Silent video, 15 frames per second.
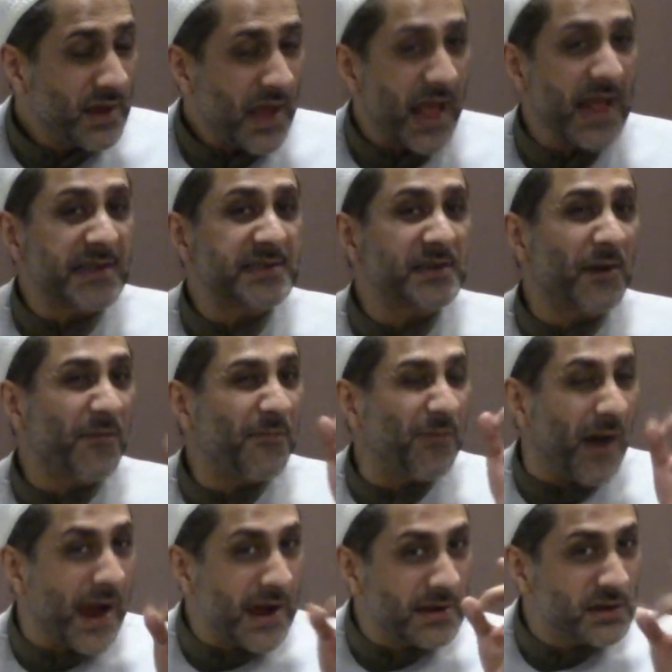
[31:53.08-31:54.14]
It's the
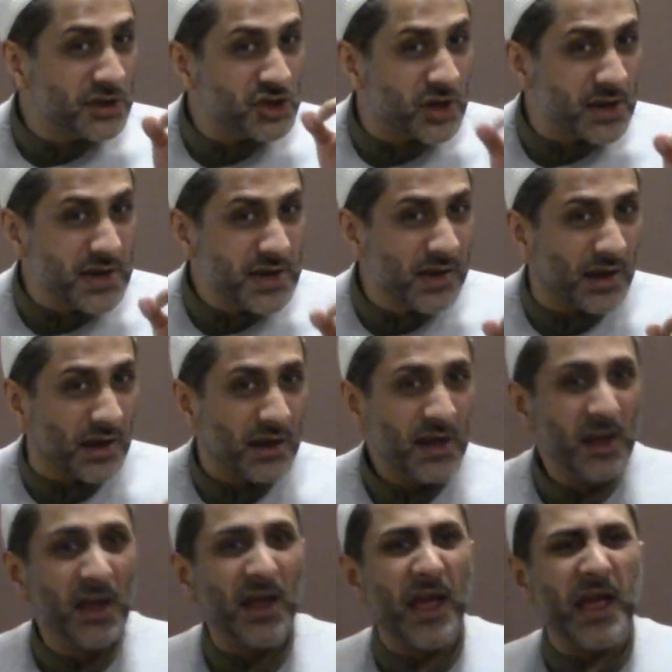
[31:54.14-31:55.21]
final Sharia